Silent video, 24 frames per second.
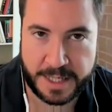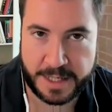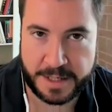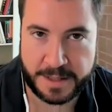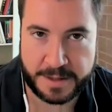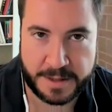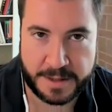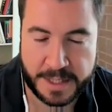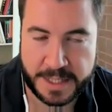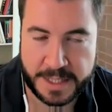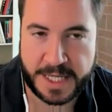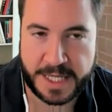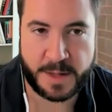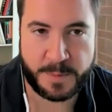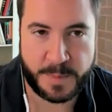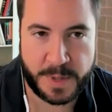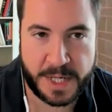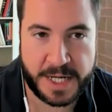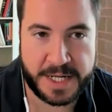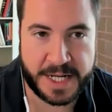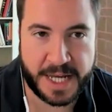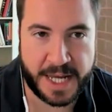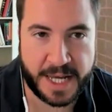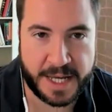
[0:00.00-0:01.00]
in a
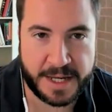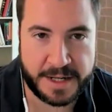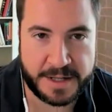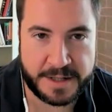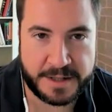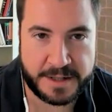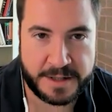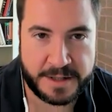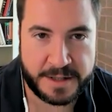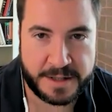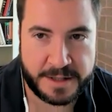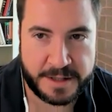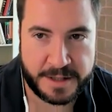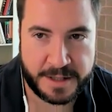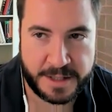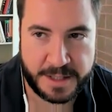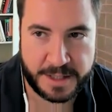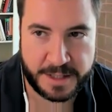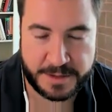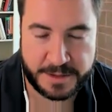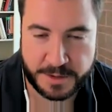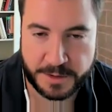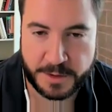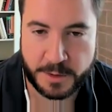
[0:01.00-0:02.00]
campaign ad
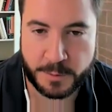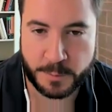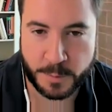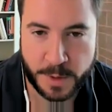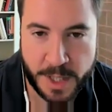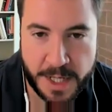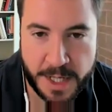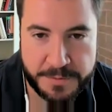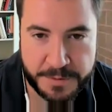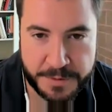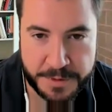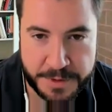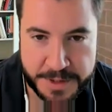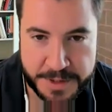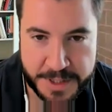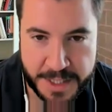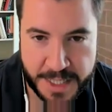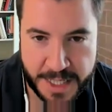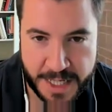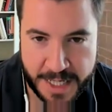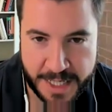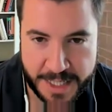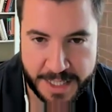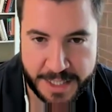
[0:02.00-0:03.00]
he took a
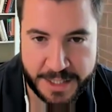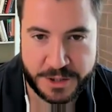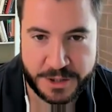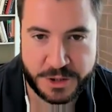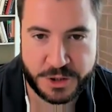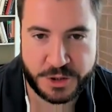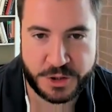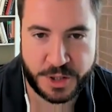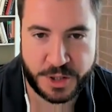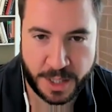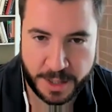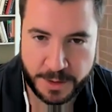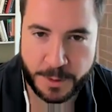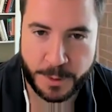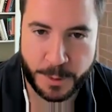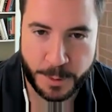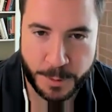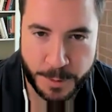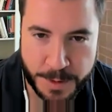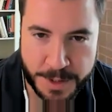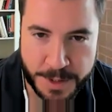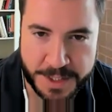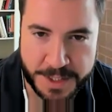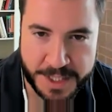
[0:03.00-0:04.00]
rifle and he shot a
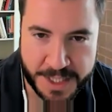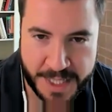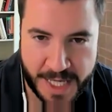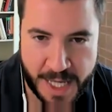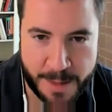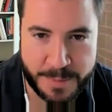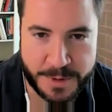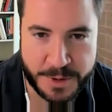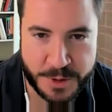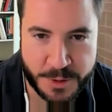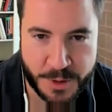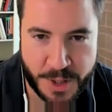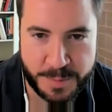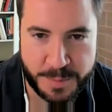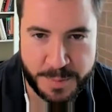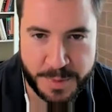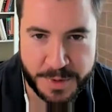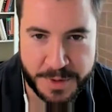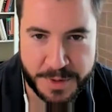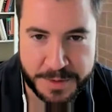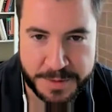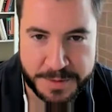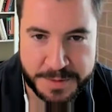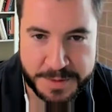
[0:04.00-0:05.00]
hole in the cap and
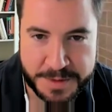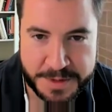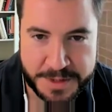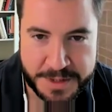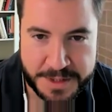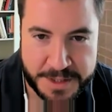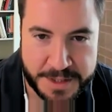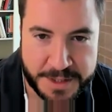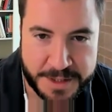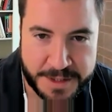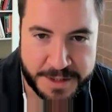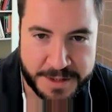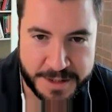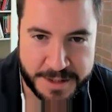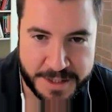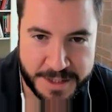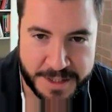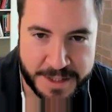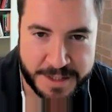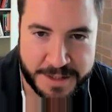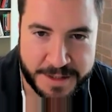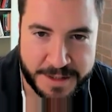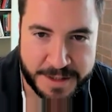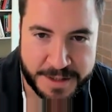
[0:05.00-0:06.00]
trade bill.
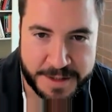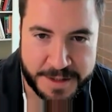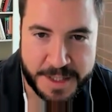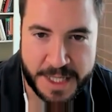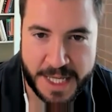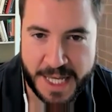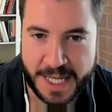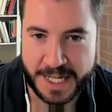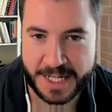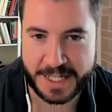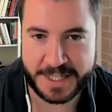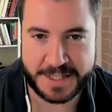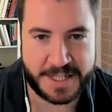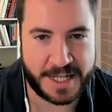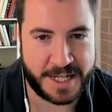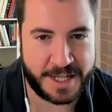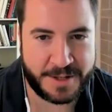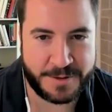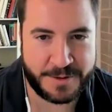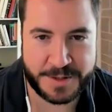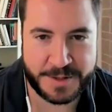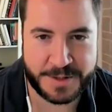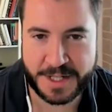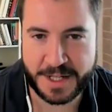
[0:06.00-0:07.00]
And he
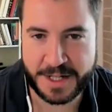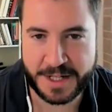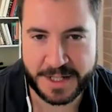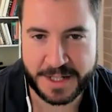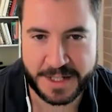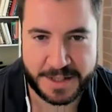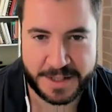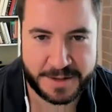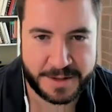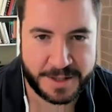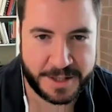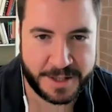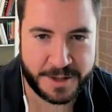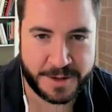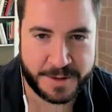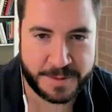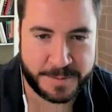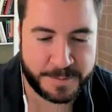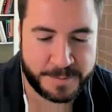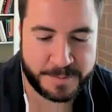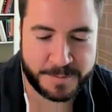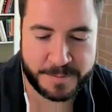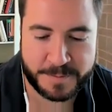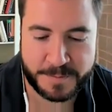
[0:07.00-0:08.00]
said he was going to, you
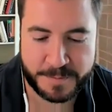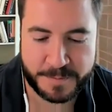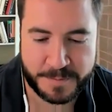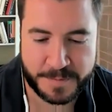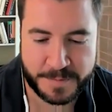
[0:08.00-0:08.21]
know,